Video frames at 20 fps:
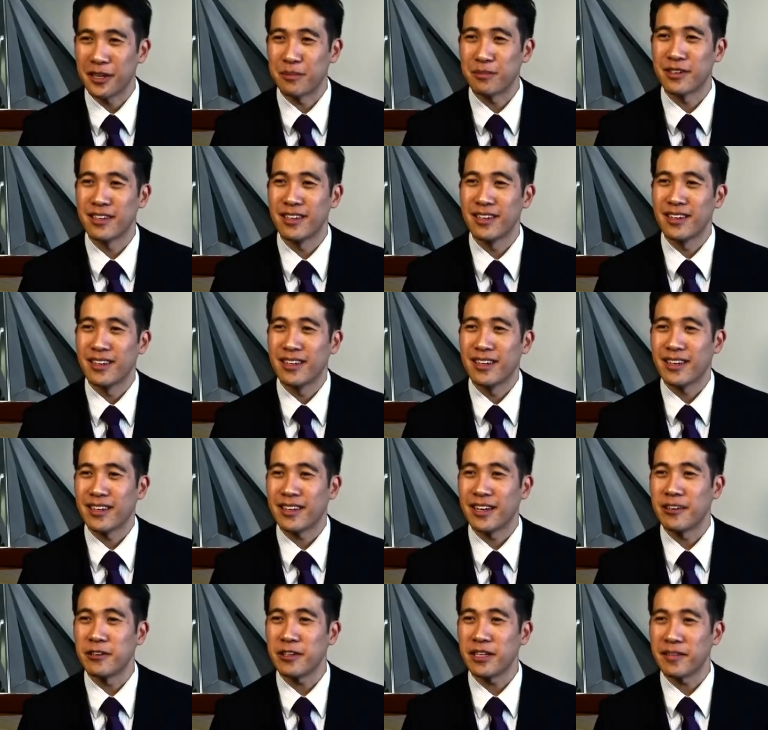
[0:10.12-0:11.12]
up,
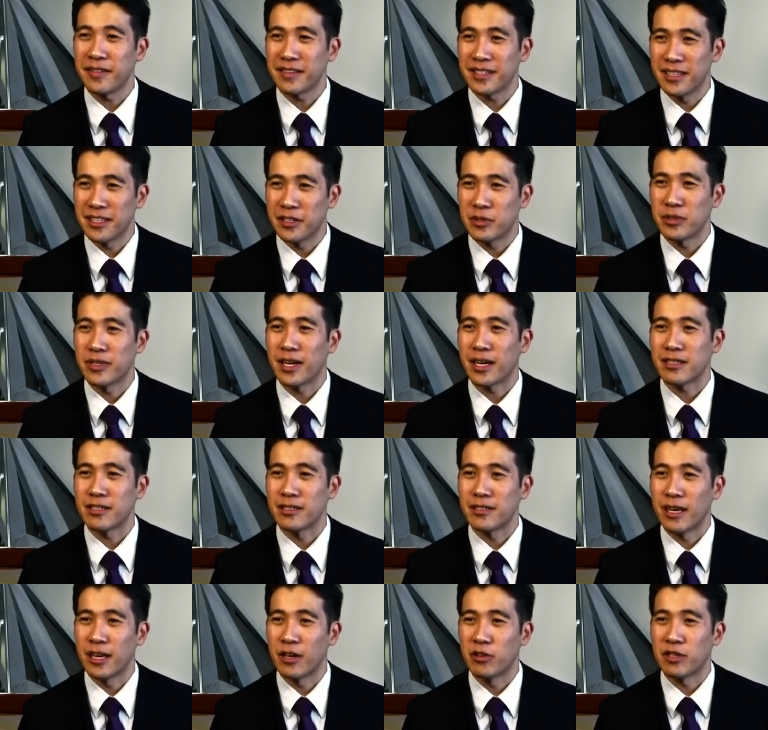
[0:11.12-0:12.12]
can you give us an
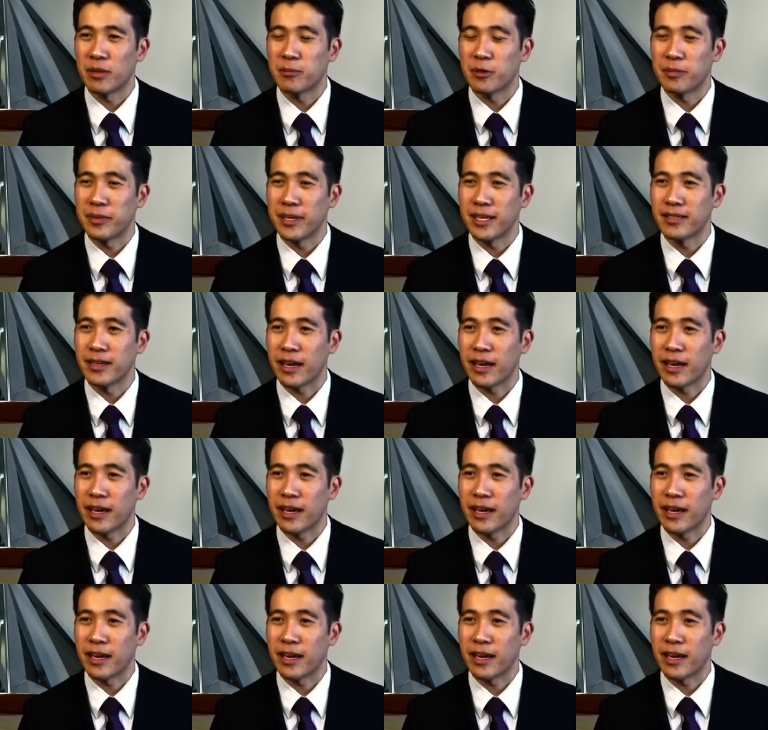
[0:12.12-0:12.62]
introduction to LWP